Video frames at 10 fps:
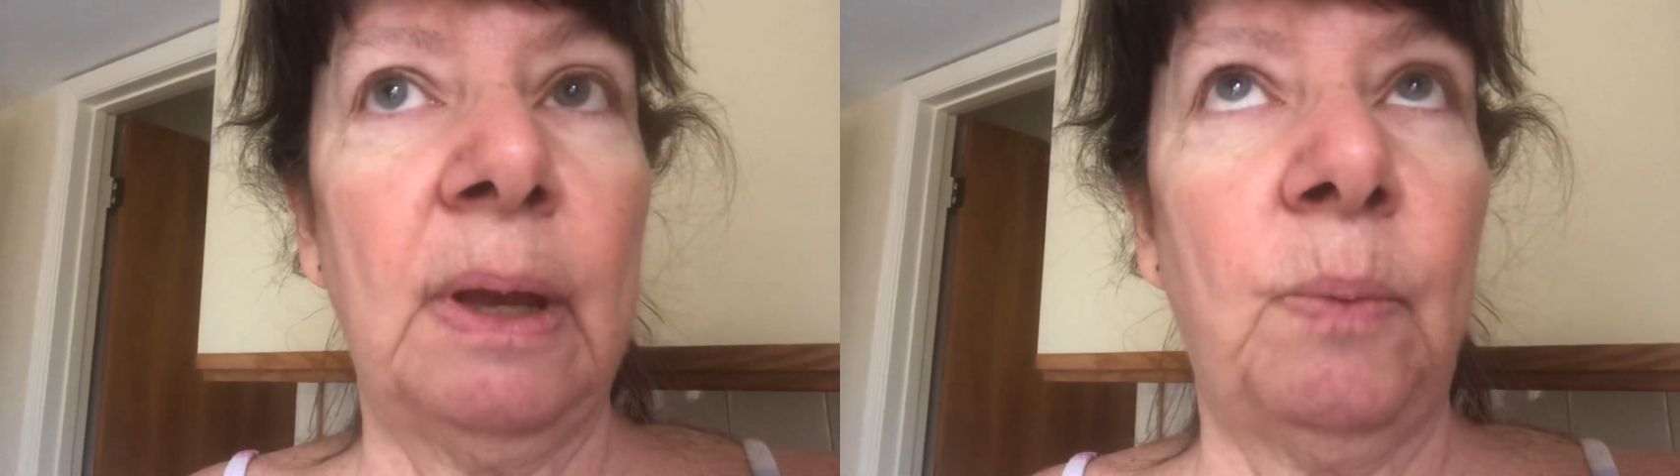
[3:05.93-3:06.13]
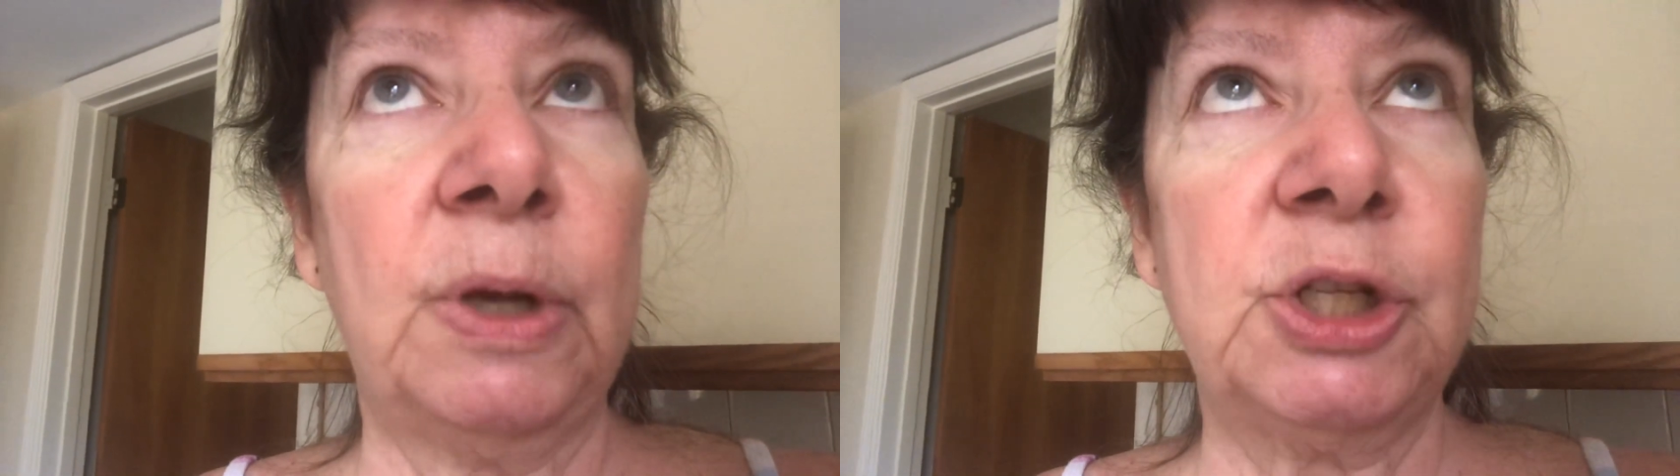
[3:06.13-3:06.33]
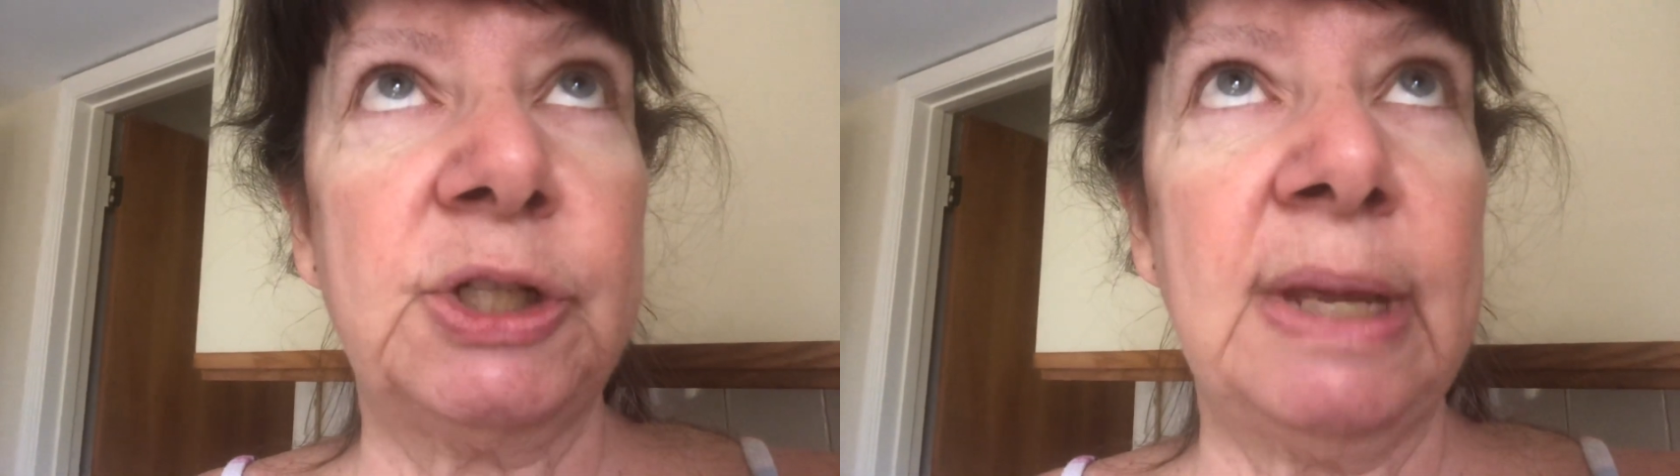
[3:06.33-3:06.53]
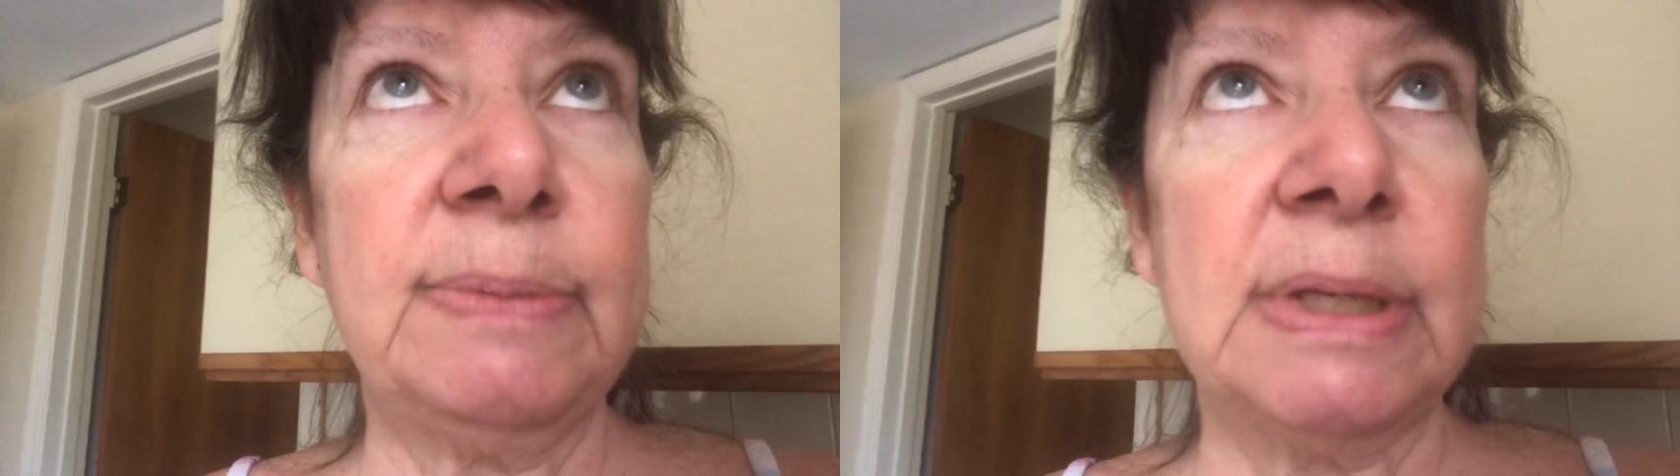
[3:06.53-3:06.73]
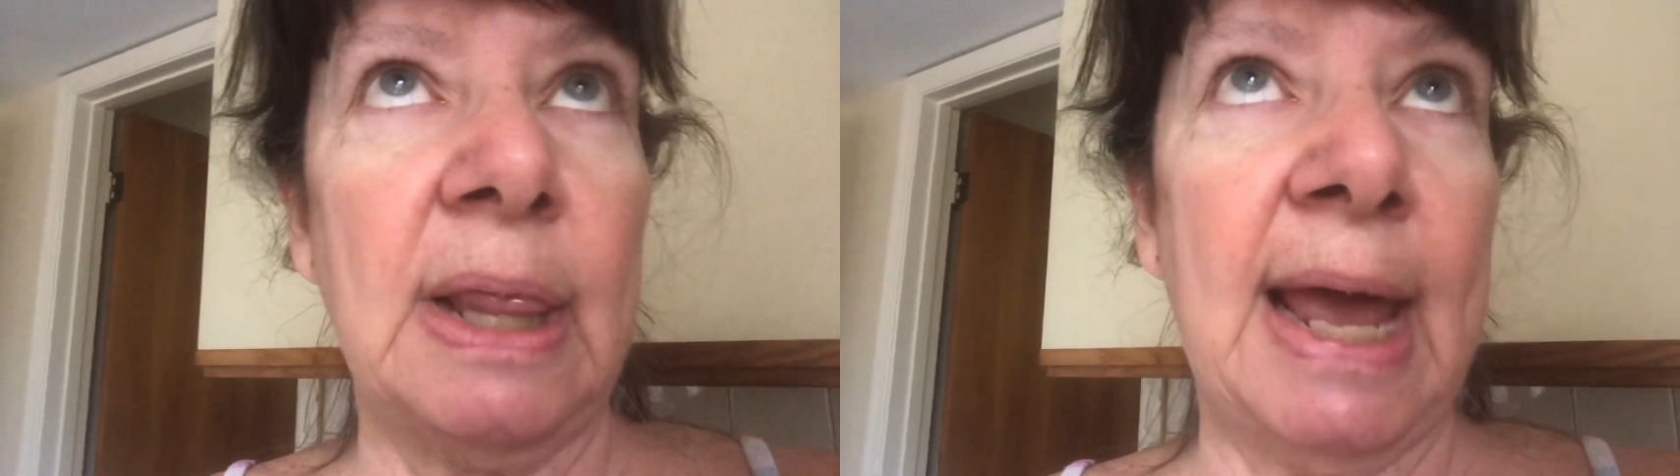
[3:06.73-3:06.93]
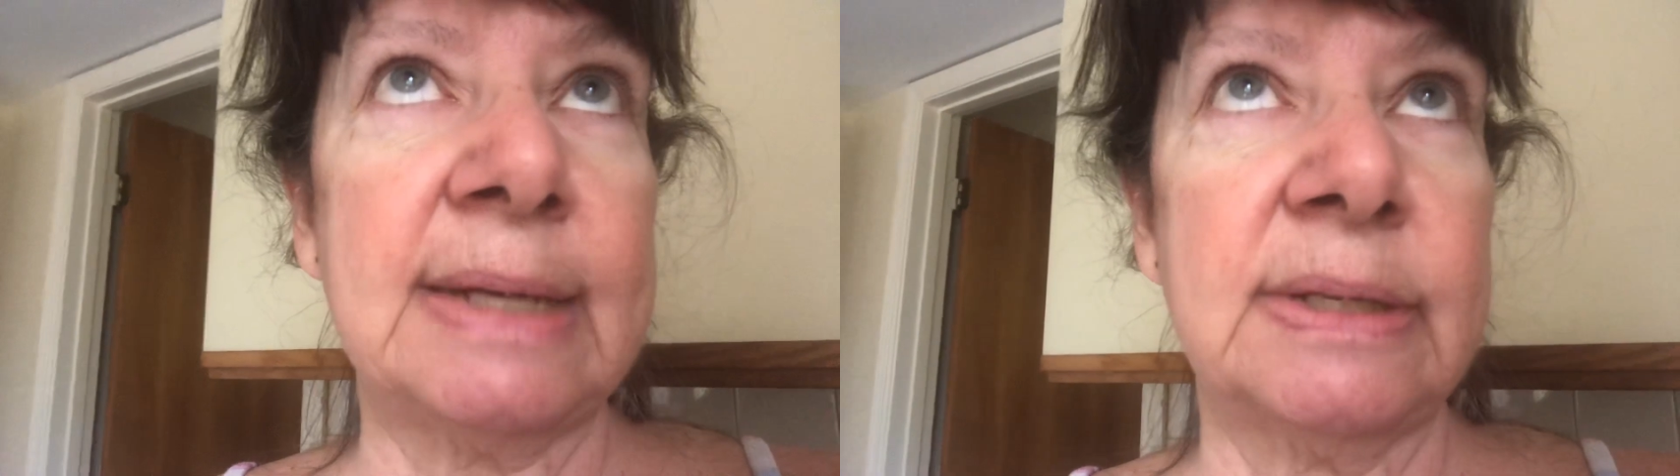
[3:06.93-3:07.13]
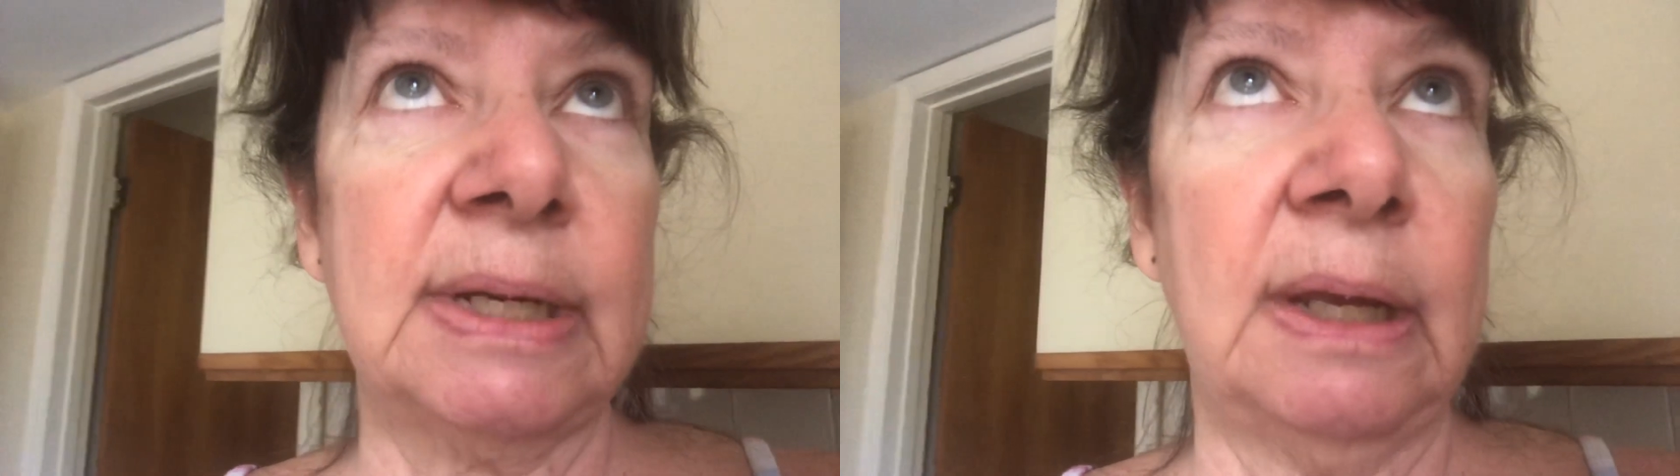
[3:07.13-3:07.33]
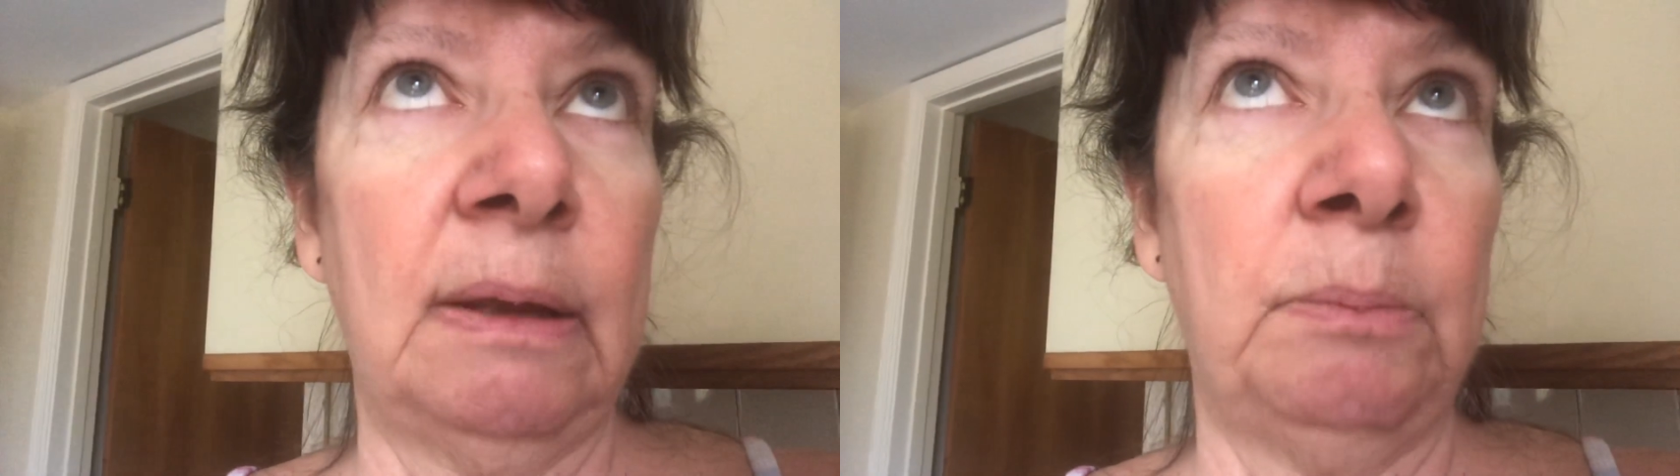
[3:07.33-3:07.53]
which seem to last
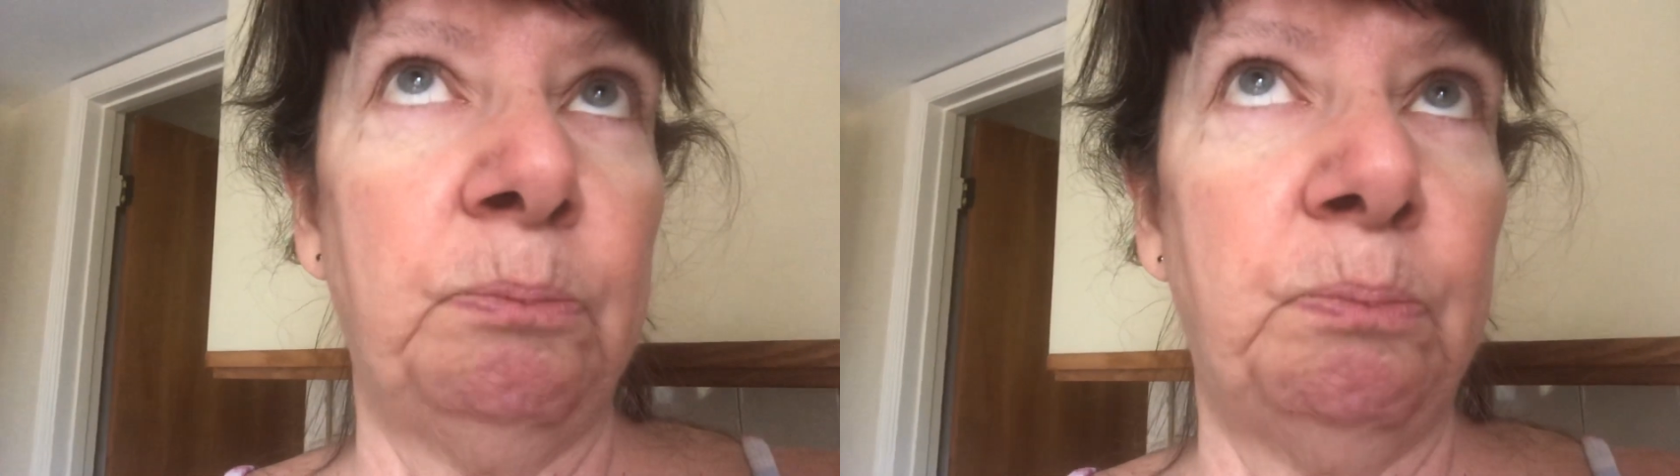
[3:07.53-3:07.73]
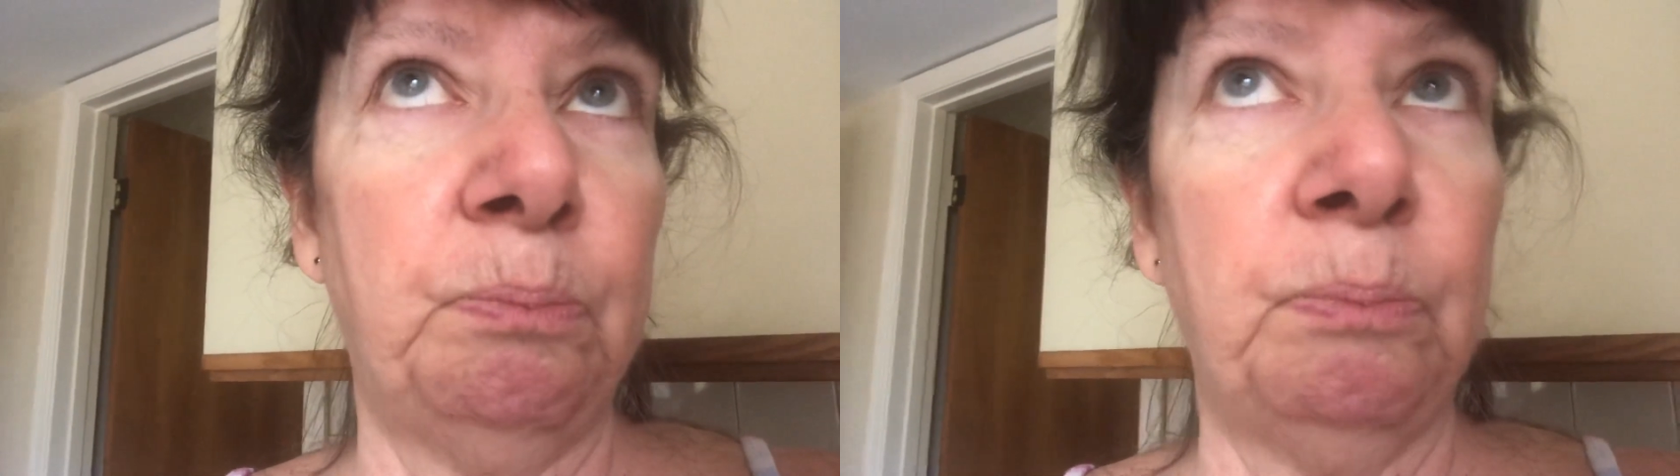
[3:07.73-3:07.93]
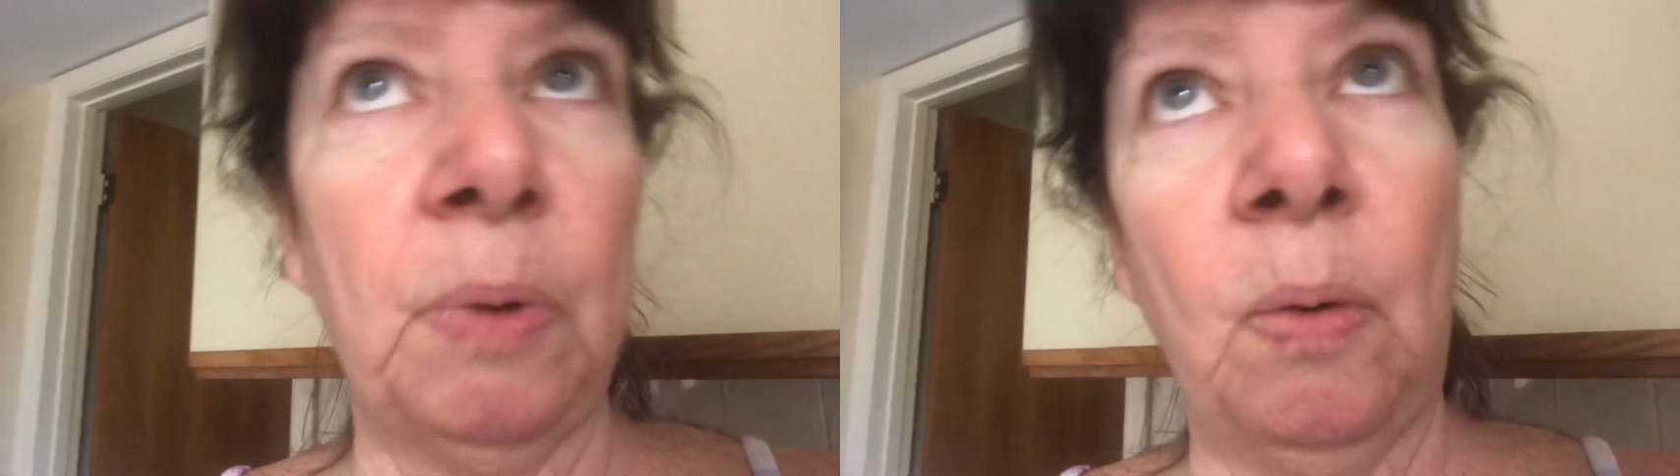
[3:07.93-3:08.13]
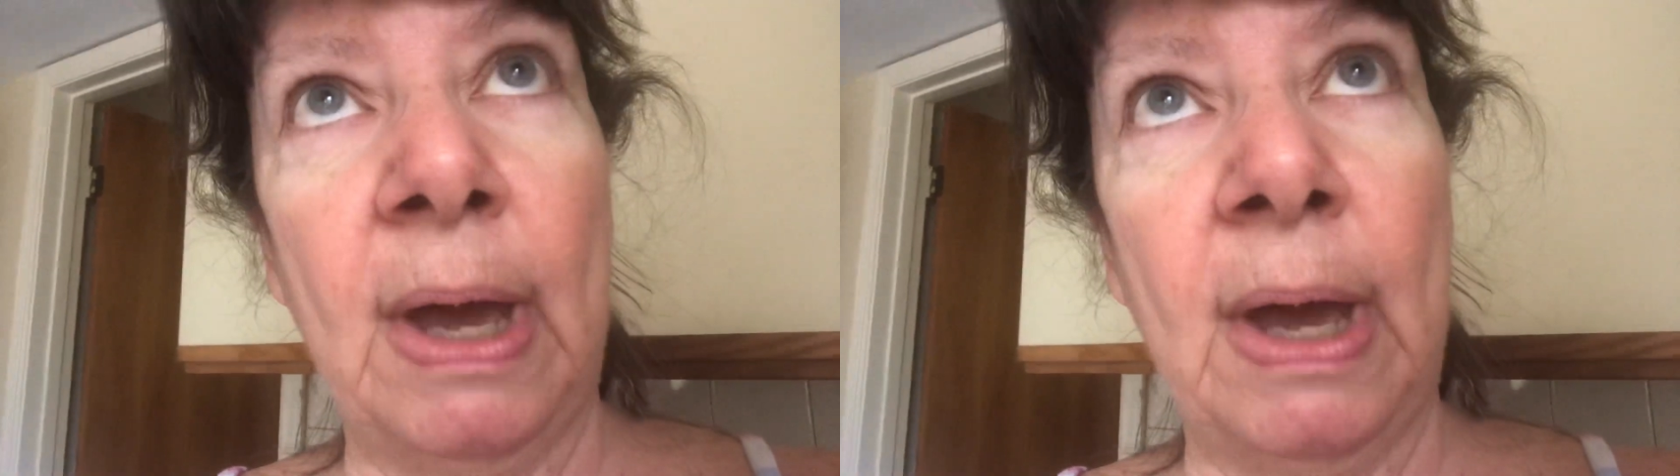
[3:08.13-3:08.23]
him,